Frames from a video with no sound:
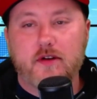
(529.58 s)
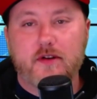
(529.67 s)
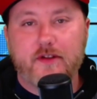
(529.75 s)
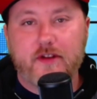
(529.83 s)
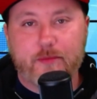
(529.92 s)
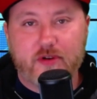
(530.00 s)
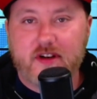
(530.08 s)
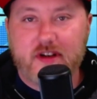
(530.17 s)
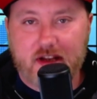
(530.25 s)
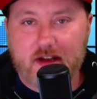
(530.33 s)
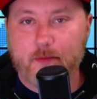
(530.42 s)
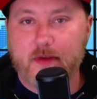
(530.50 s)
the
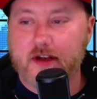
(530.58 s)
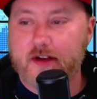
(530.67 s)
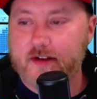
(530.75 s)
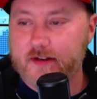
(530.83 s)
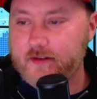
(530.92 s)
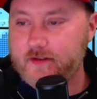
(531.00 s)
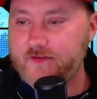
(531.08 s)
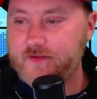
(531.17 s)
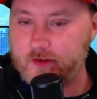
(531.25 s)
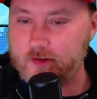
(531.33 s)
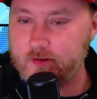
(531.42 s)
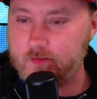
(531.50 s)
predicament
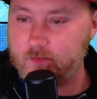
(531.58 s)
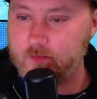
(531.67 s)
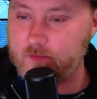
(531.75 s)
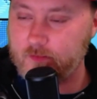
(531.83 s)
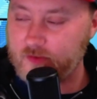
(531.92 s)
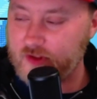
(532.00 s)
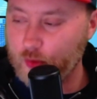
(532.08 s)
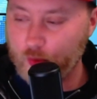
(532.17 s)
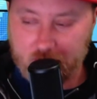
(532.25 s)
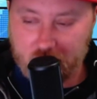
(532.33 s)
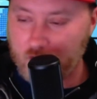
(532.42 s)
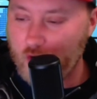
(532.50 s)
that
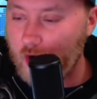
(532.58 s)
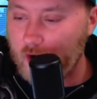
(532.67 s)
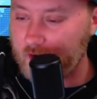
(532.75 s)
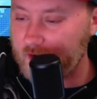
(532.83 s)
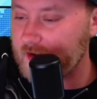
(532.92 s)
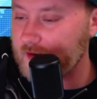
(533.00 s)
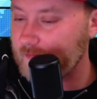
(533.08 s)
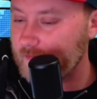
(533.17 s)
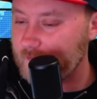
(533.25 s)
we are all in,